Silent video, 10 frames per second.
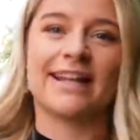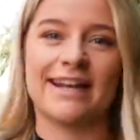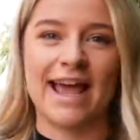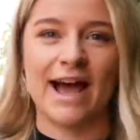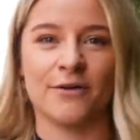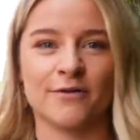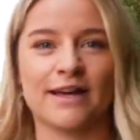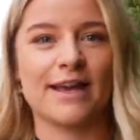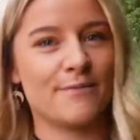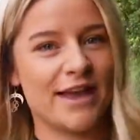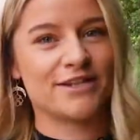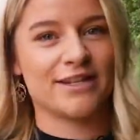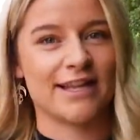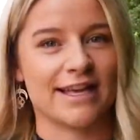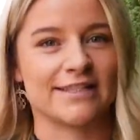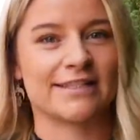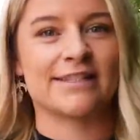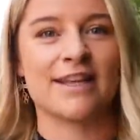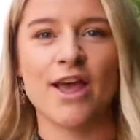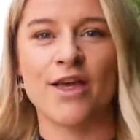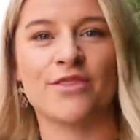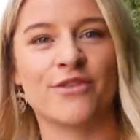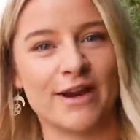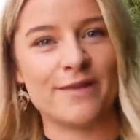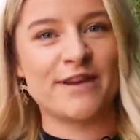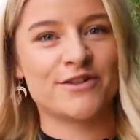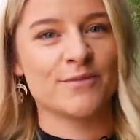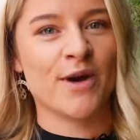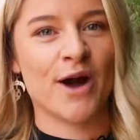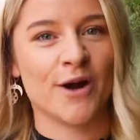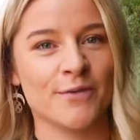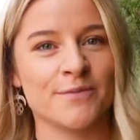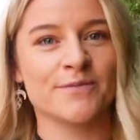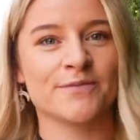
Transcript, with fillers: Now, imagine this, three bedroom home,